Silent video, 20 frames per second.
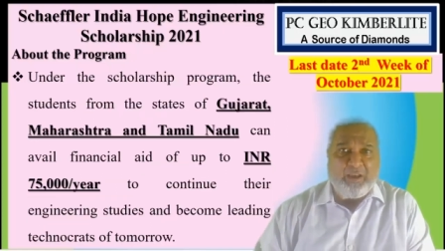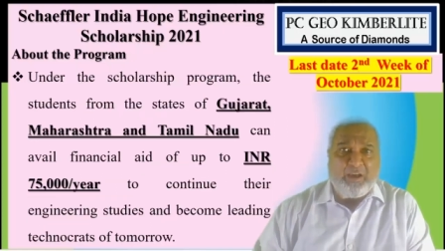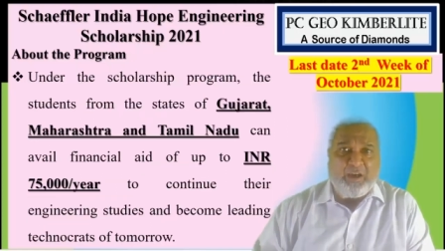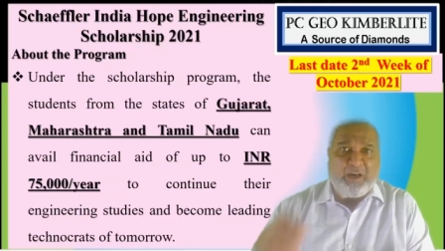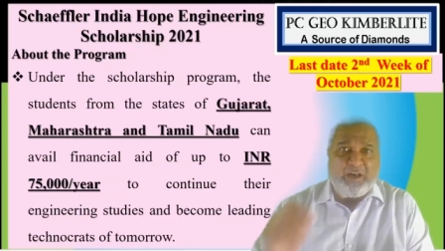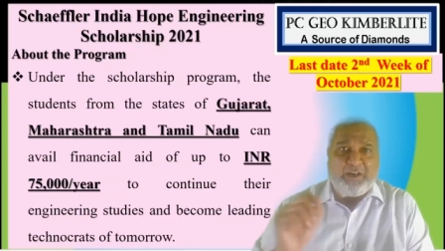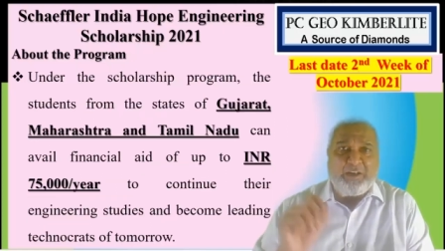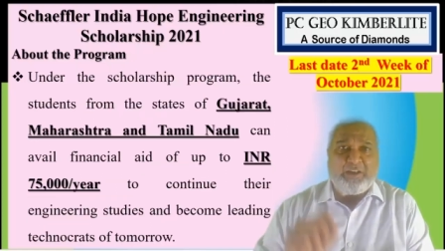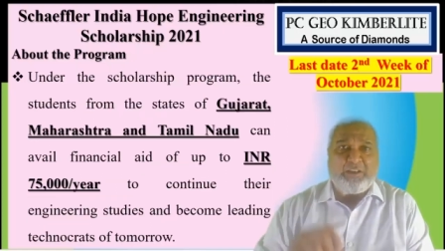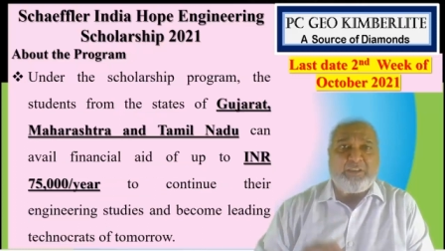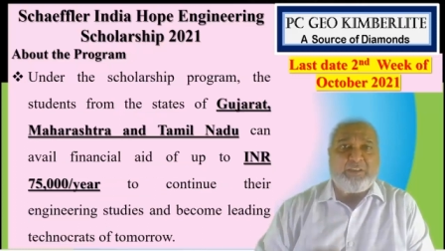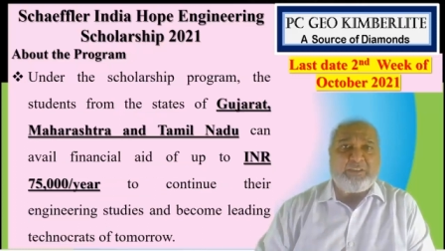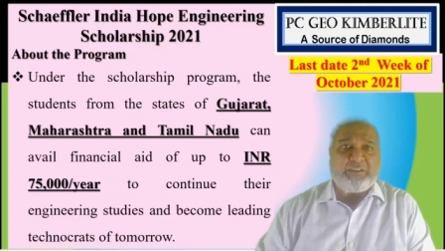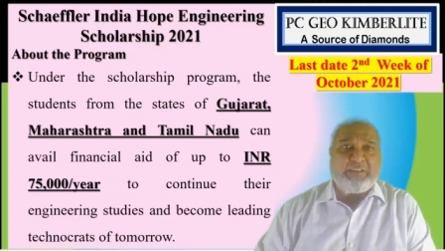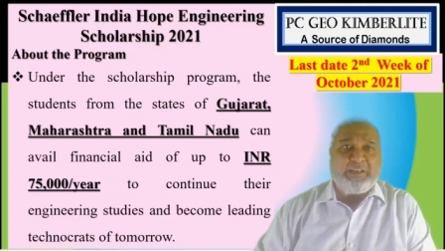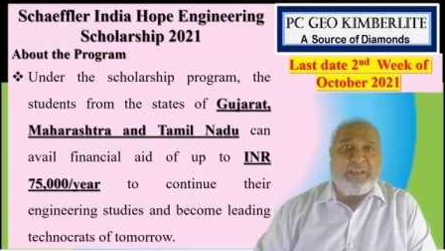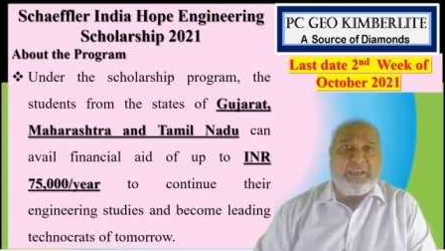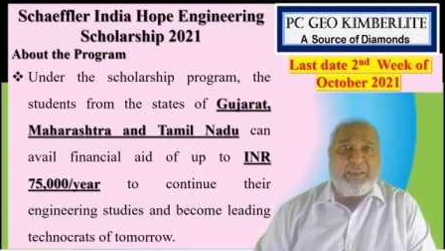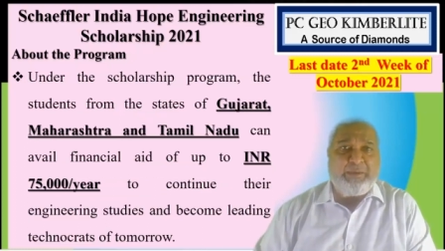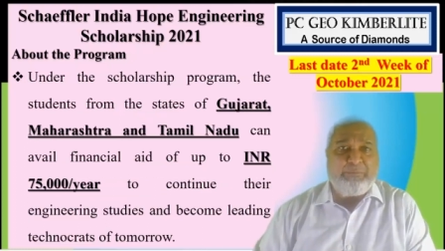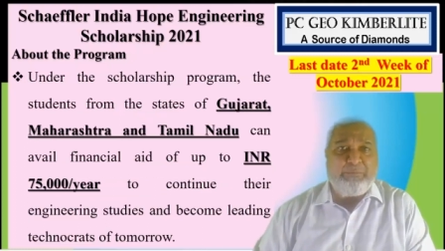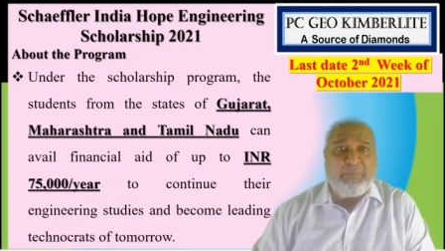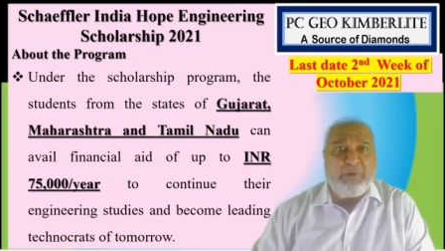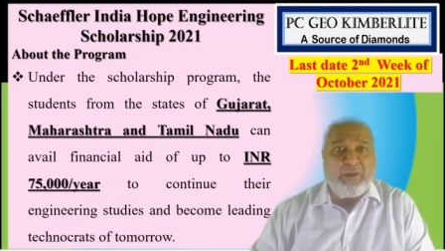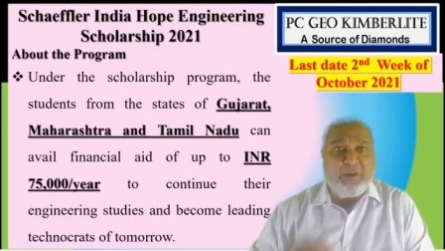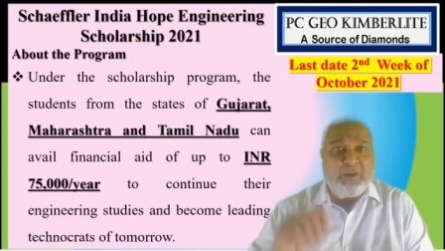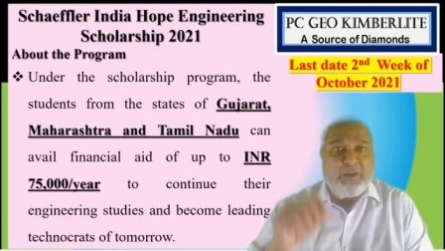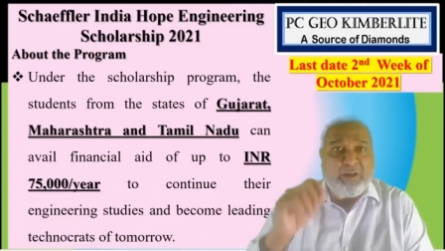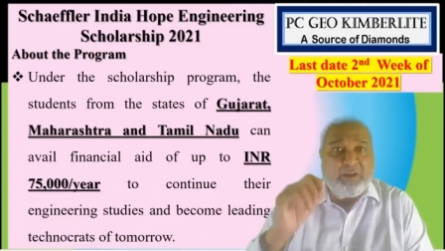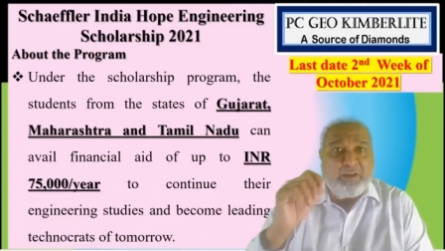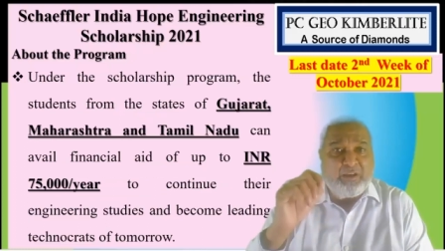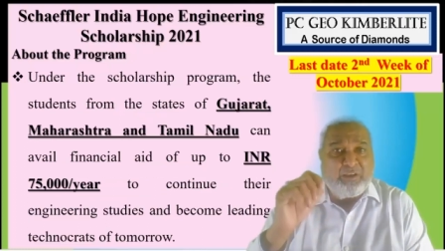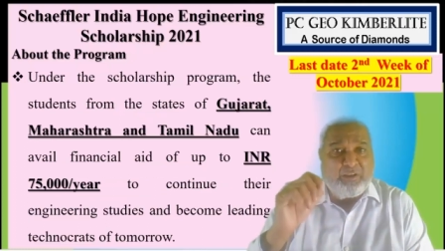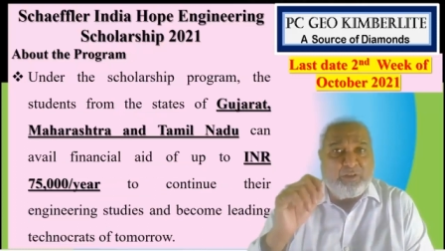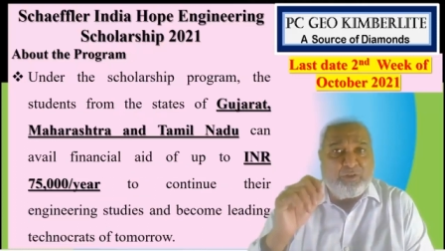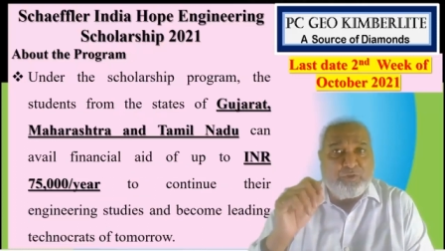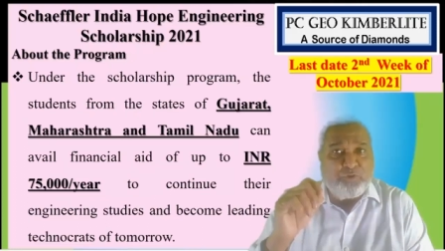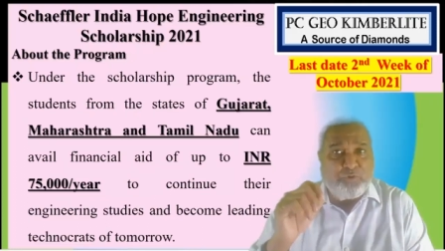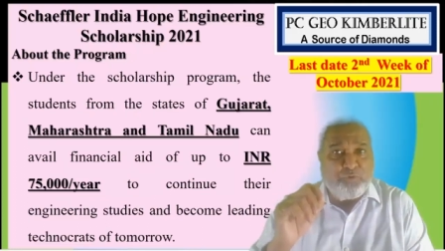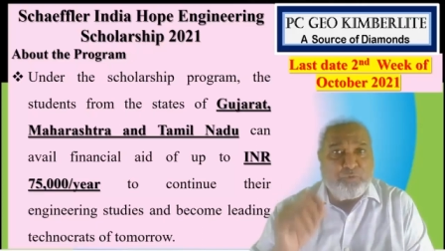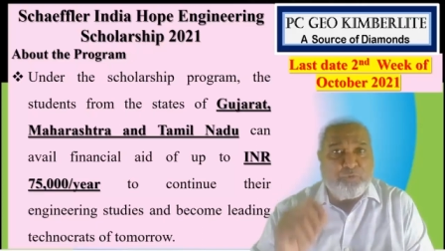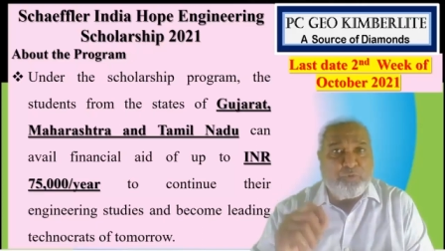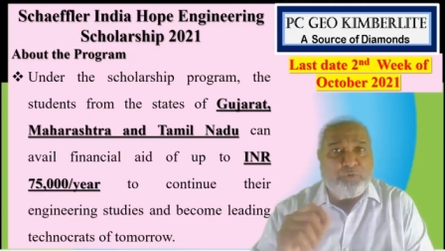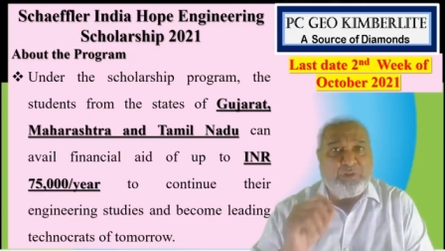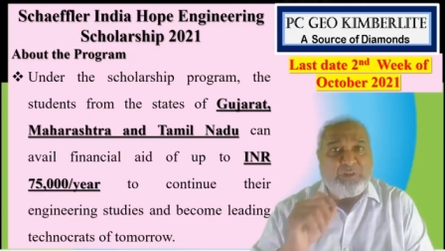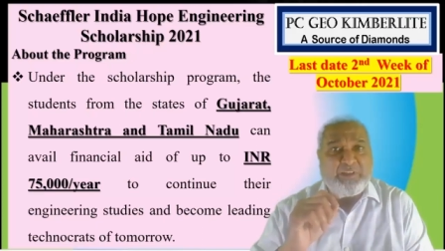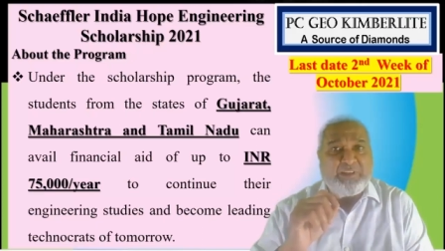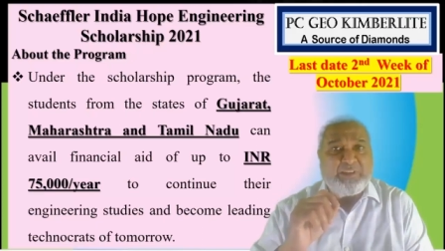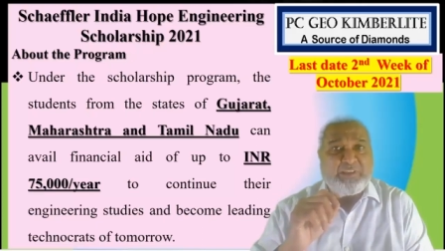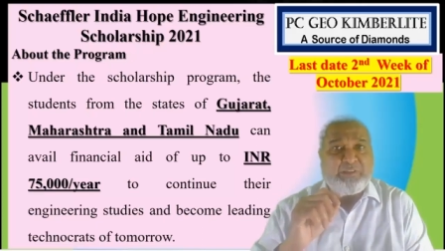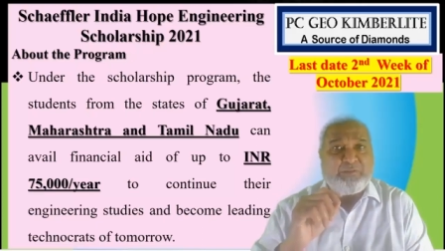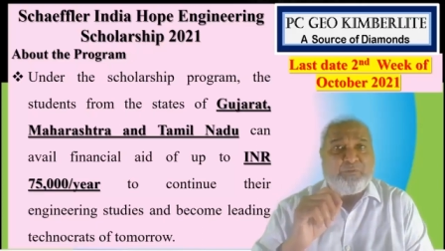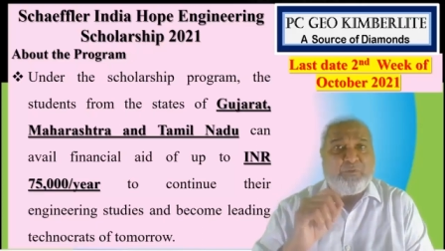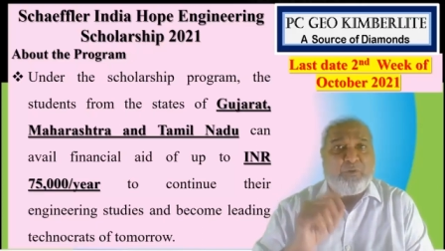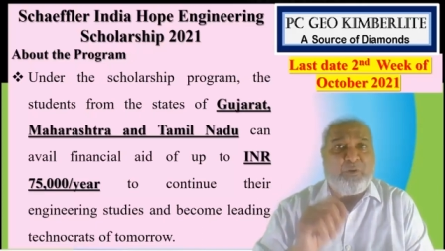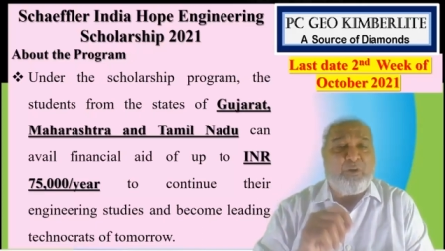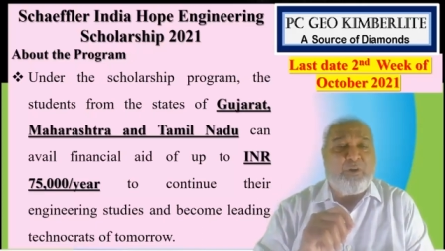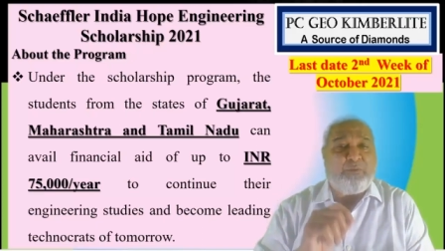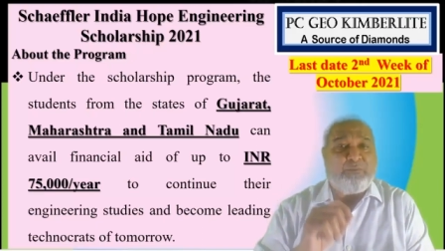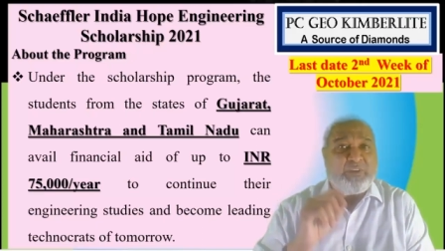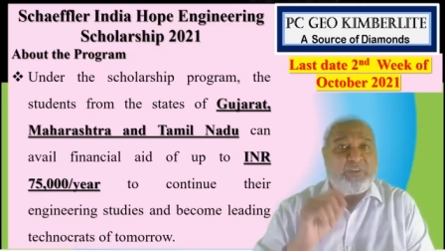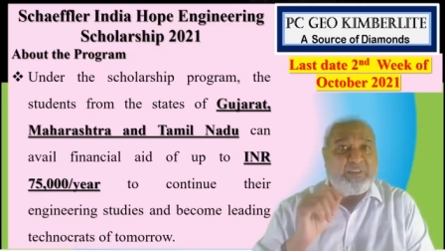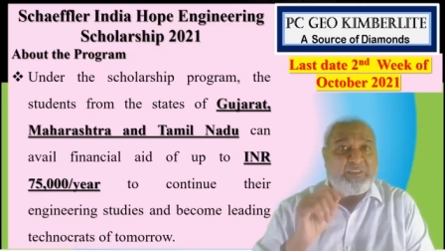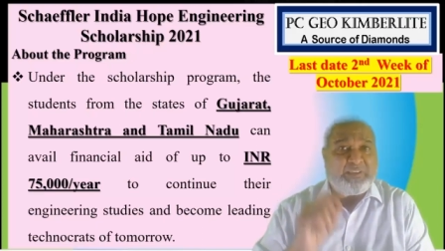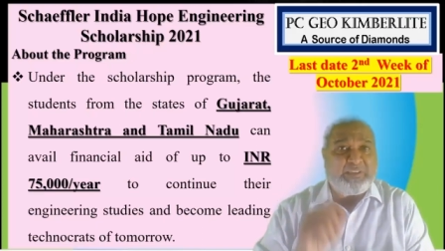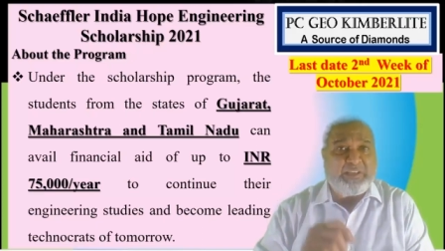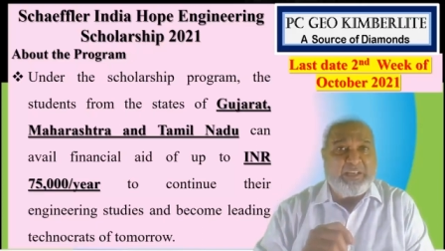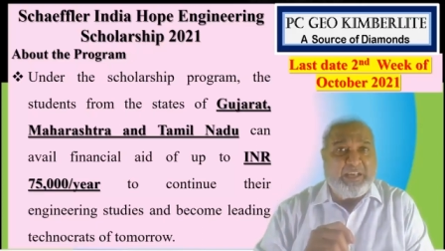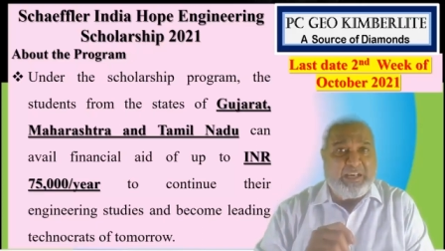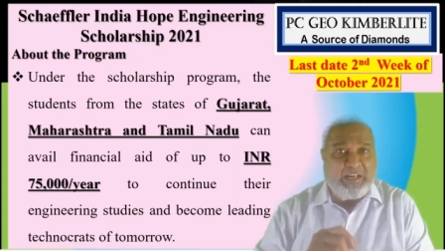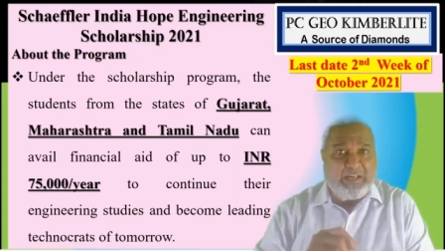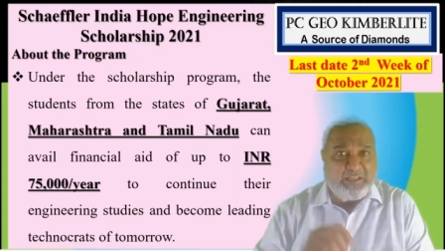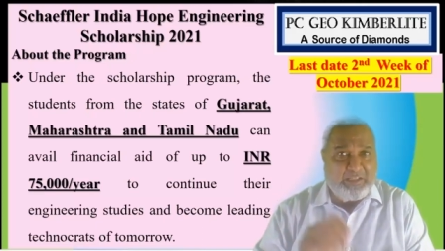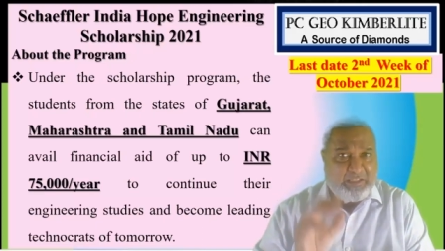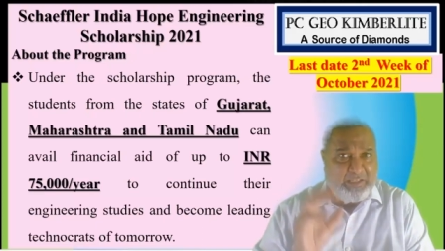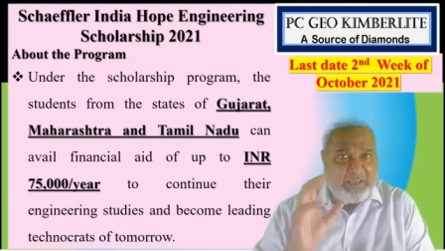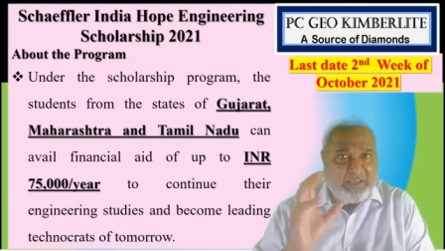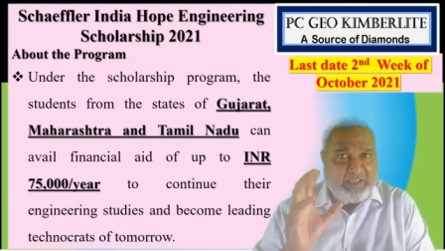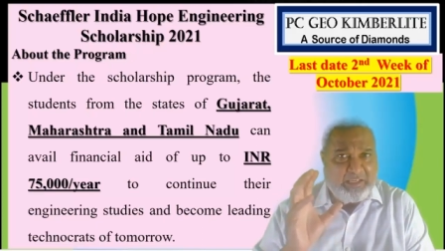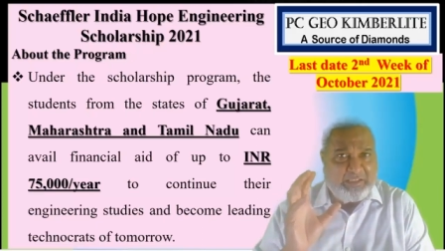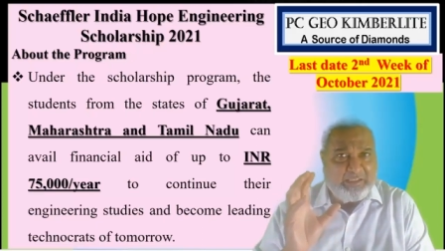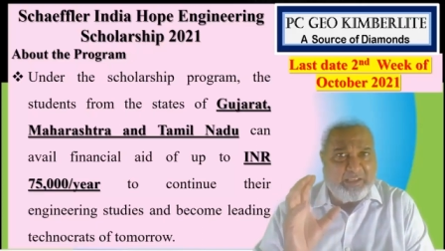Under the screen, the students from the states, yes,